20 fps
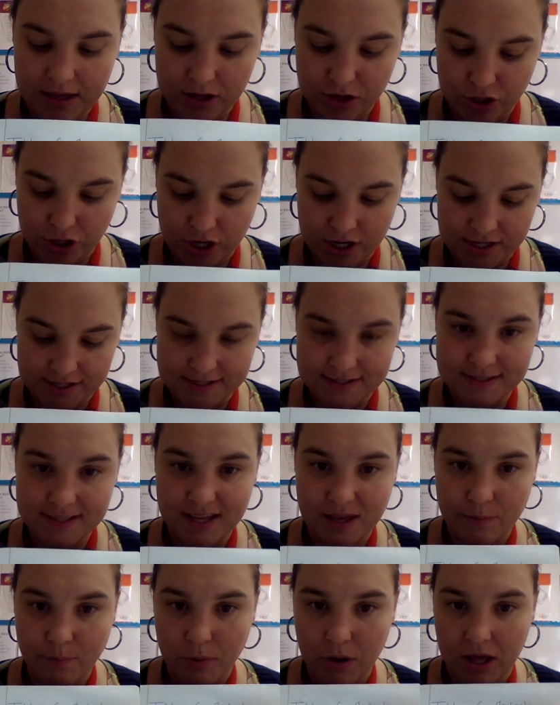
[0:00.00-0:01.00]
you're going to
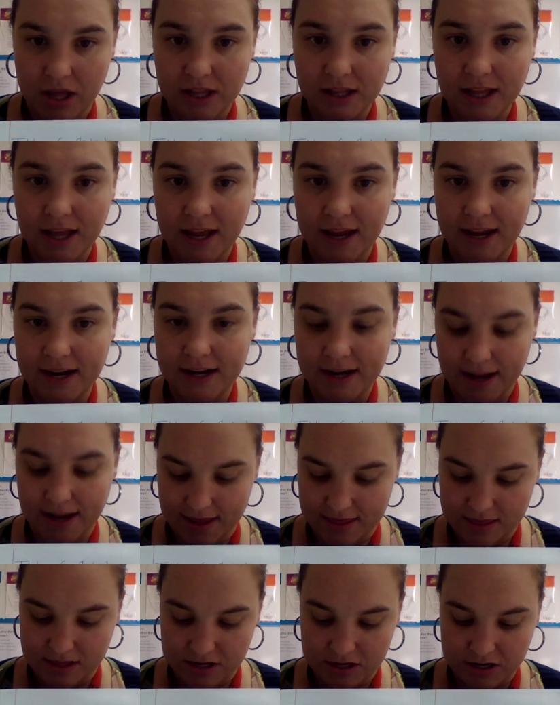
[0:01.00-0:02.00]
skip a line,
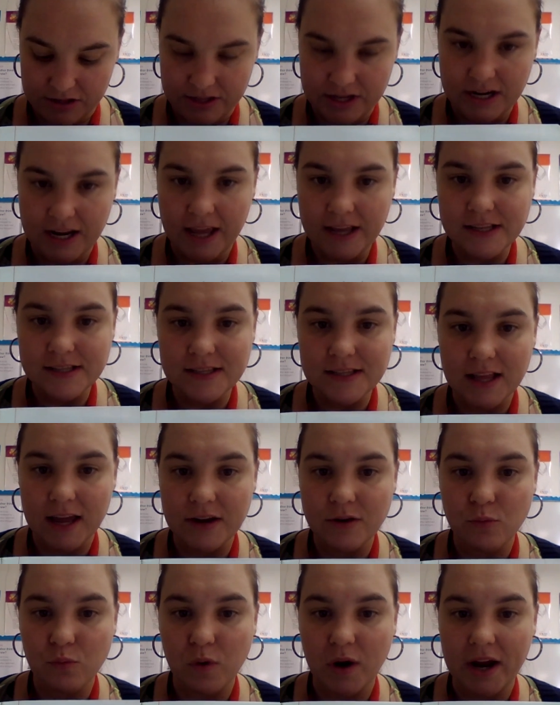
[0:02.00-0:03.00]
and then on the next
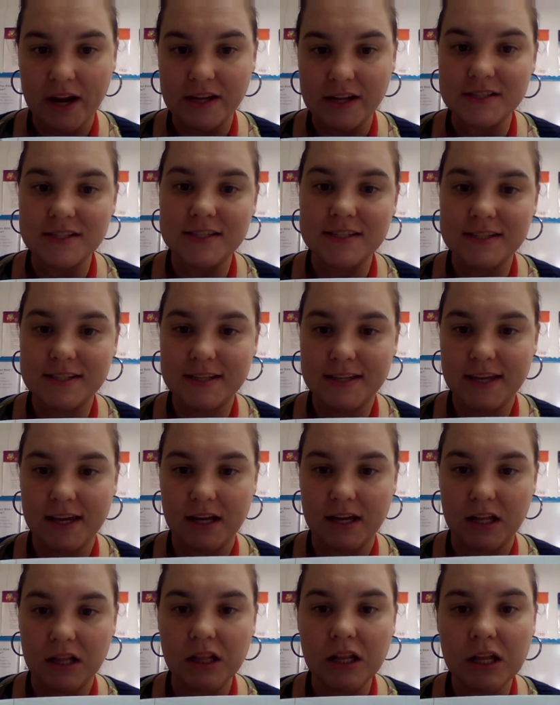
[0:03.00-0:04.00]
line, write
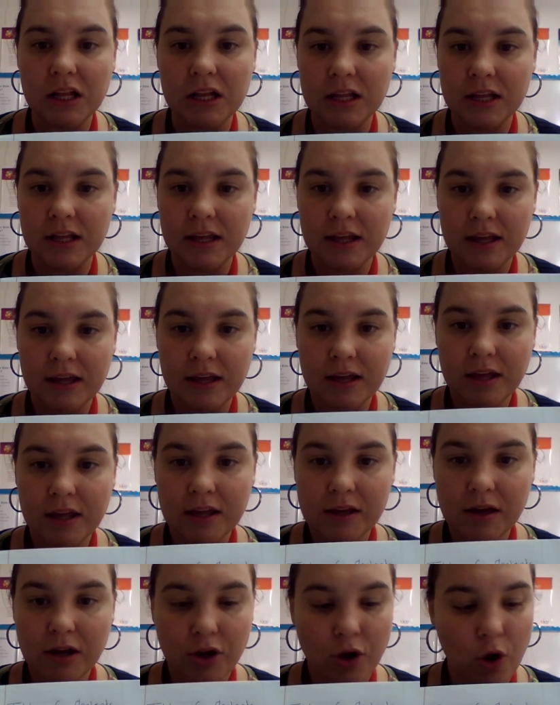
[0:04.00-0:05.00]
skill,
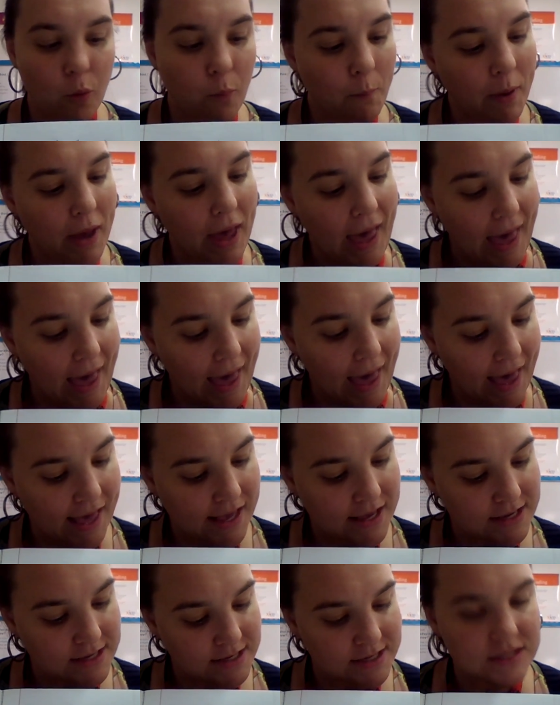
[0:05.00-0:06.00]
go
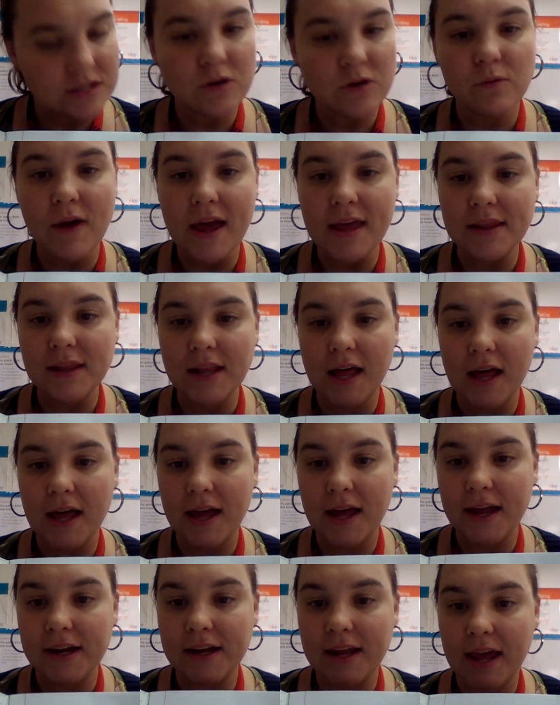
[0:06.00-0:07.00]
past the red
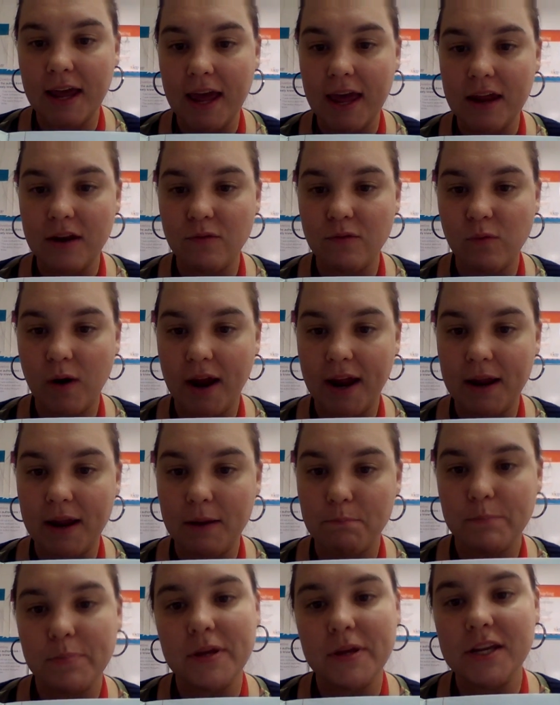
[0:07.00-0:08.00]
line, and write
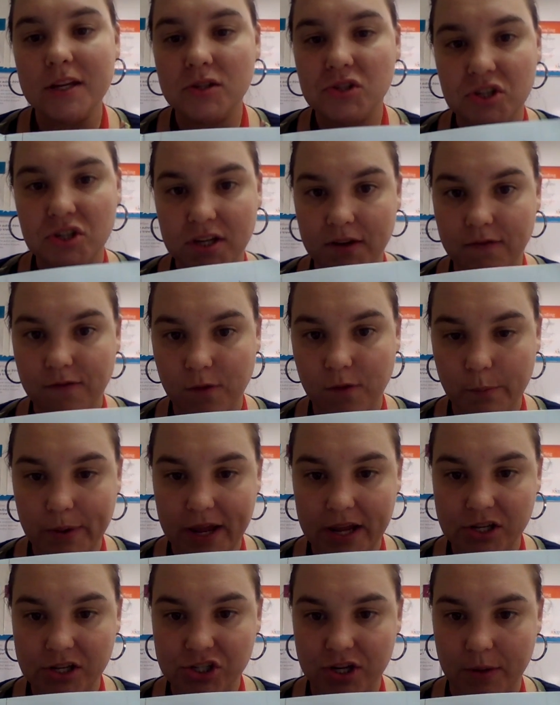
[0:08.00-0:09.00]
PG for
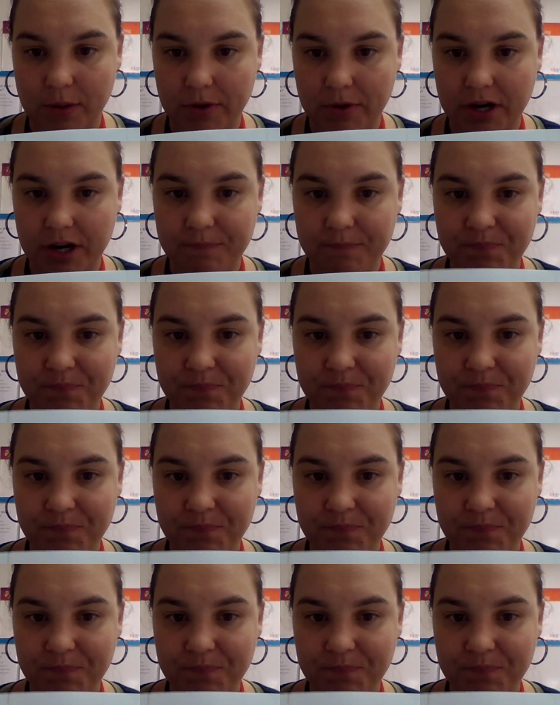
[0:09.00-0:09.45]
page number.